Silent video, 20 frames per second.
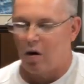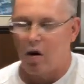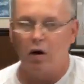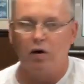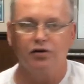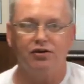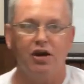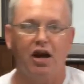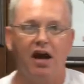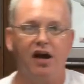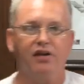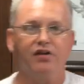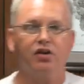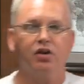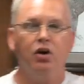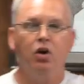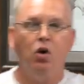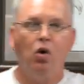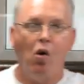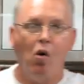Paul
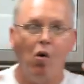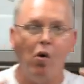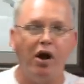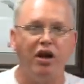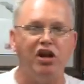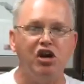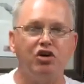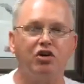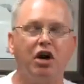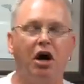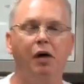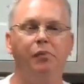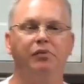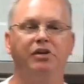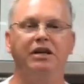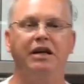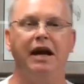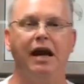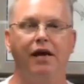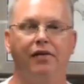says, when you
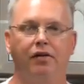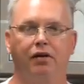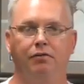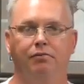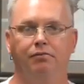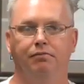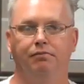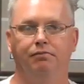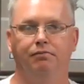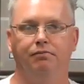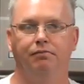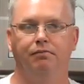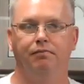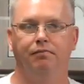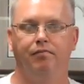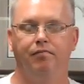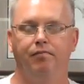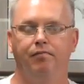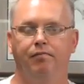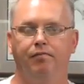come together.
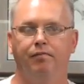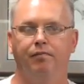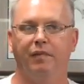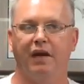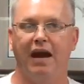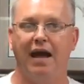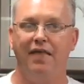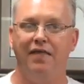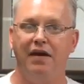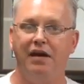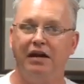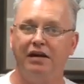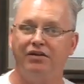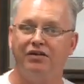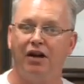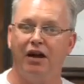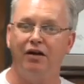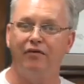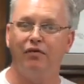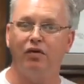And then
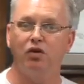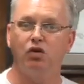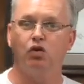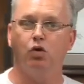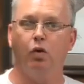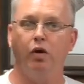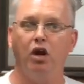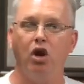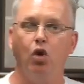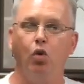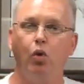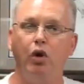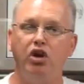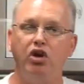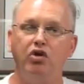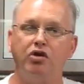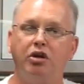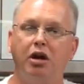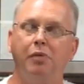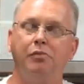he said in verse 20,
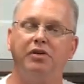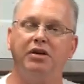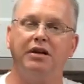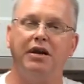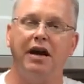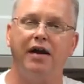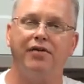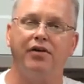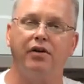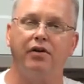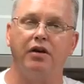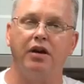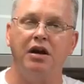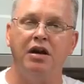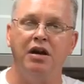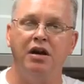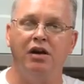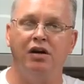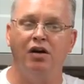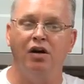when you come together
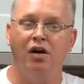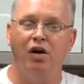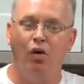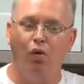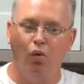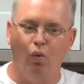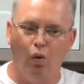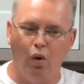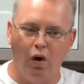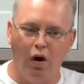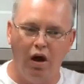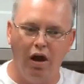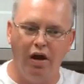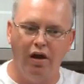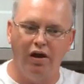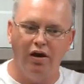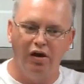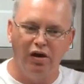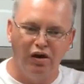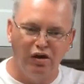in
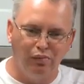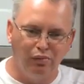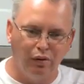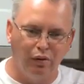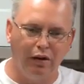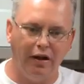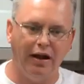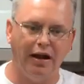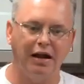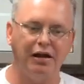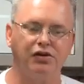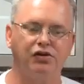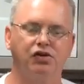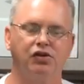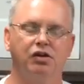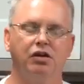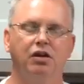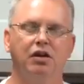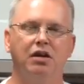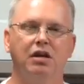one
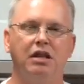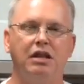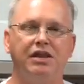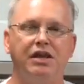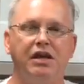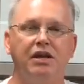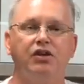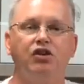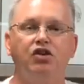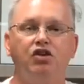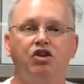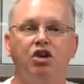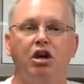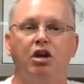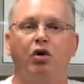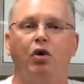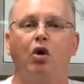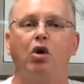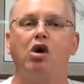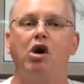place. This
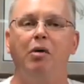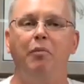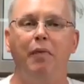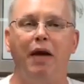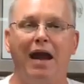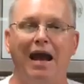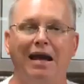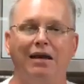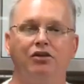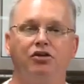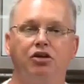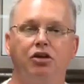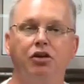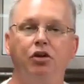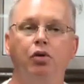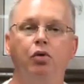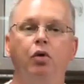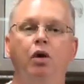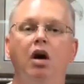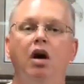general command
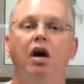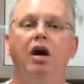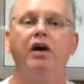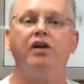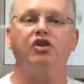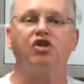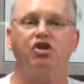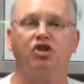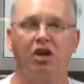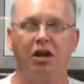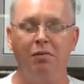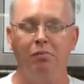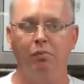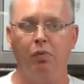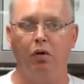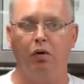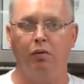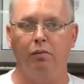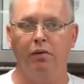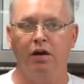to
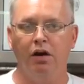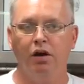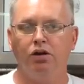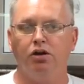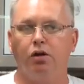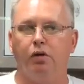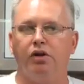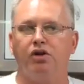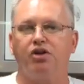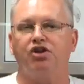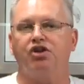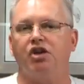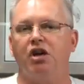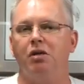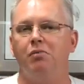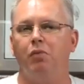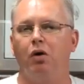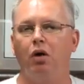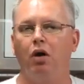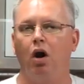assemble, to
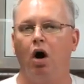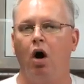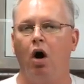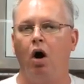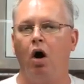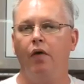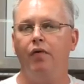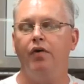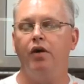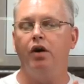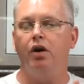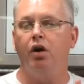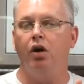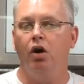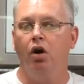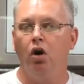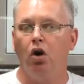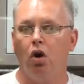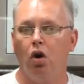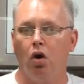assemble on
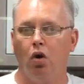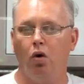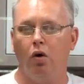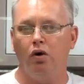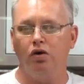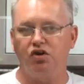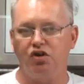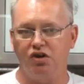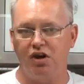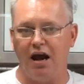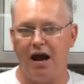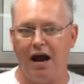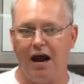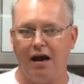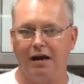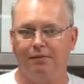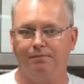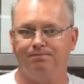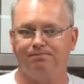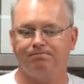the Lord's
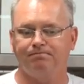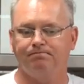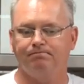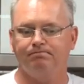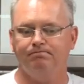day,